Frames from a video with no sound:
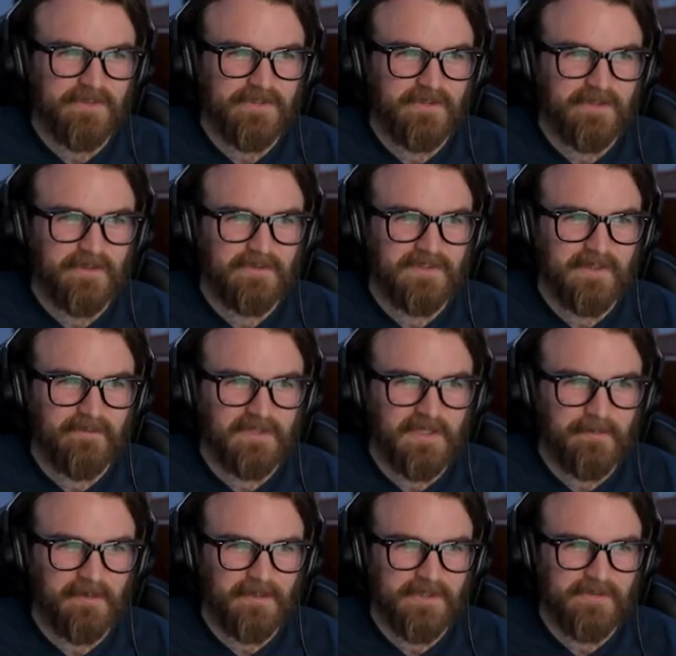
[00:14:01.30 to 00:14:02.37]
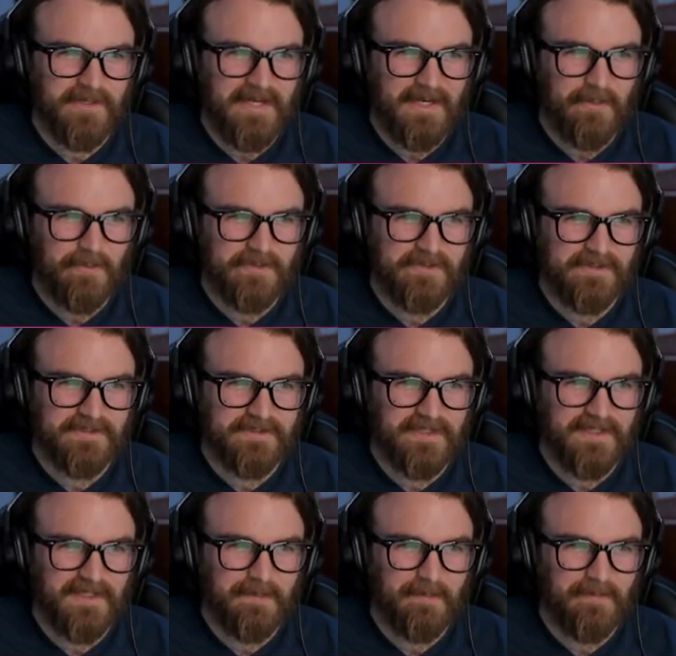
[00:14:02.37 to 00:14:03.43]
in those, I have a couple hundred hours in this
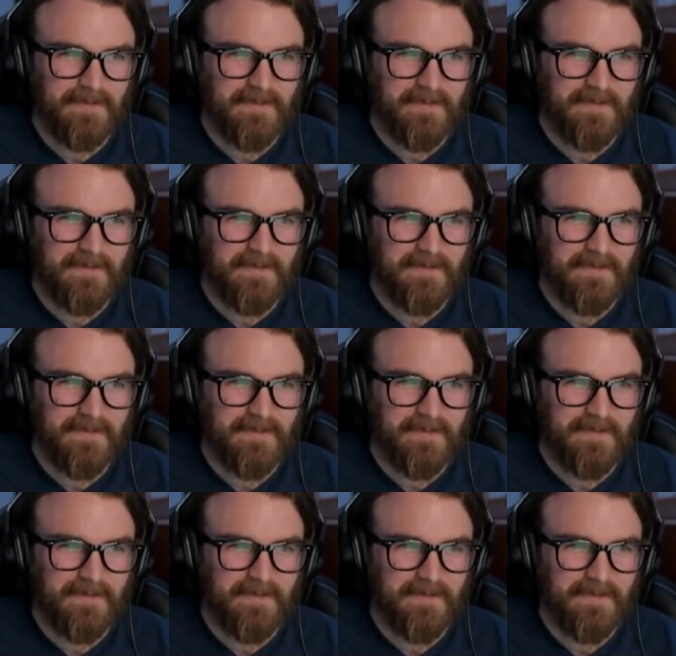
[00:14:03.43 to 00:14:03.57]
game.